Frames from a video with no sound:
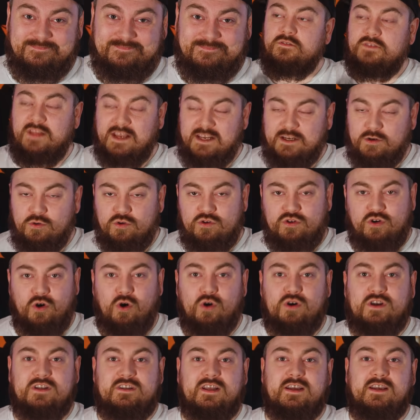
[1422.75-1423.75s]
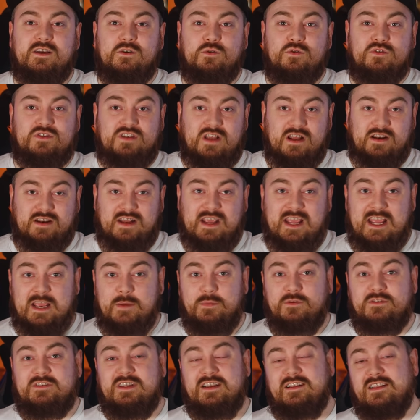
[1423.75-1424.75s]
Nile crocodiles are
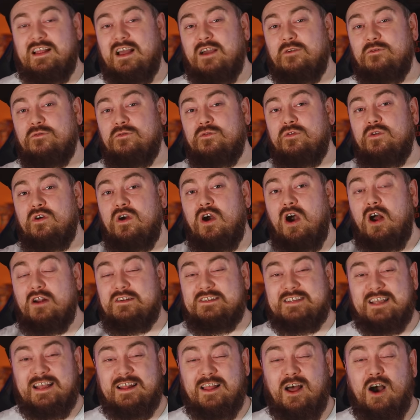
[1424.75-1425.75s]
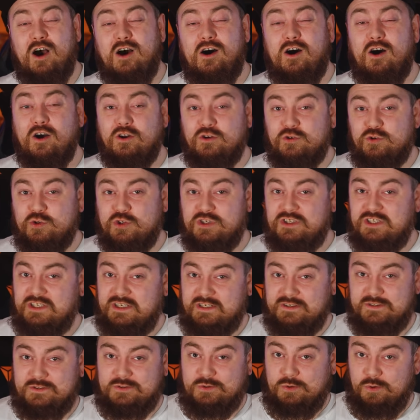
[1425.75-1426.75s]
able to live until a hundred
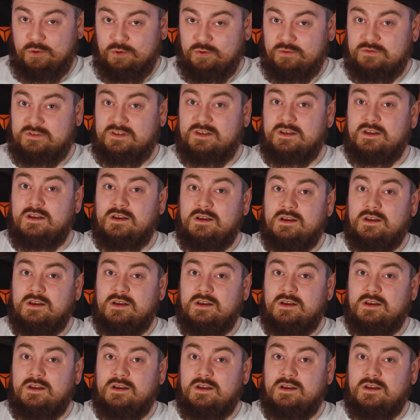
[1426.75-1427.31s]
years old.